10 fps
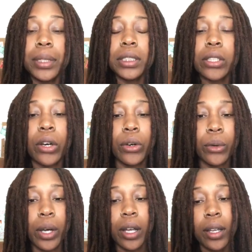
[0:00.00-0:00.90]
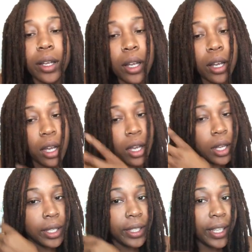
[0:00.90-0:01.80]
So
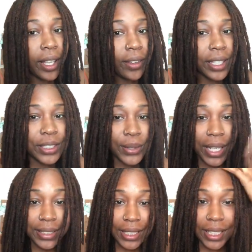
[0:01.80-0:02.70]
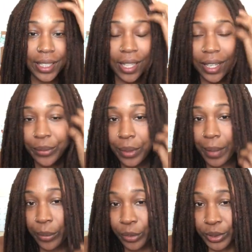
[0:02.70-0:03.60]
yeah, that's what I did, and I didn't want
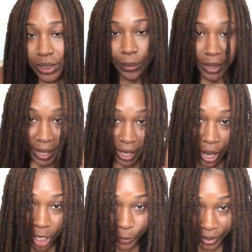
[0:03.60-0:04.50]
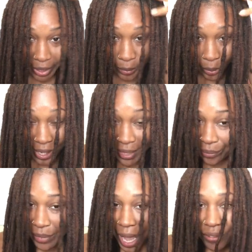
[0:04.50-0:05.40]
my roots to be like awkwardly bright.
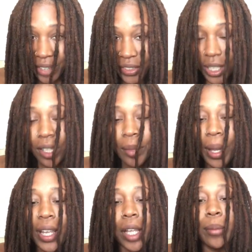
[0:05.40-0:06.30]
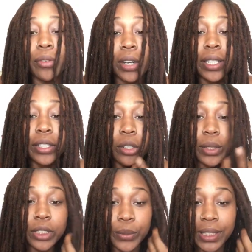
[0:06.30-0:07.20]
I've never colored my hair before. I didn't know
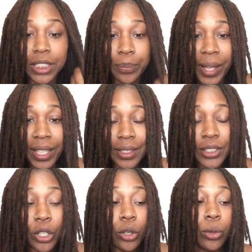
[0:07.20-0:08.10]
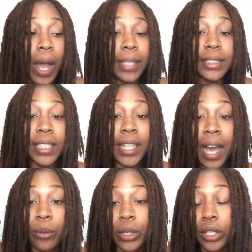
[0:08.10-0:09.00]
what to expect, so I did
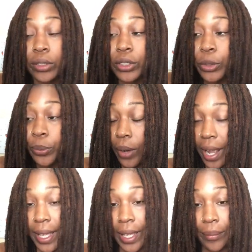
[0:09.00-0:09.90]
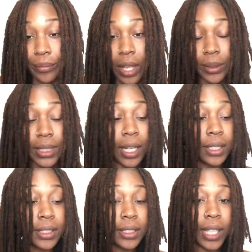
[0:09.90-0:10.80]
not want to go too bright. I was like,
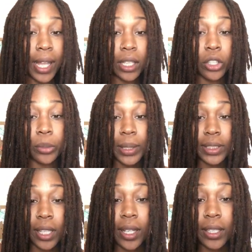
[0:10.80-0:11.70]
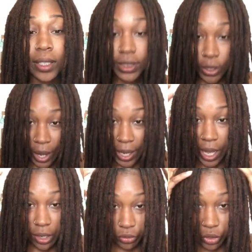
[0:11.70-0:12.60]
I'll stay a little bit darker, so I
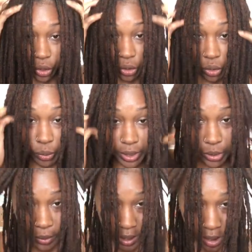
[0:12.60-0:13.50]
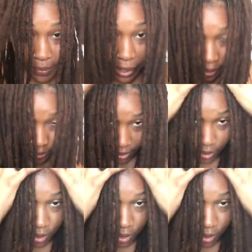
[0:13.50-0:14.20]
kind of know what to expect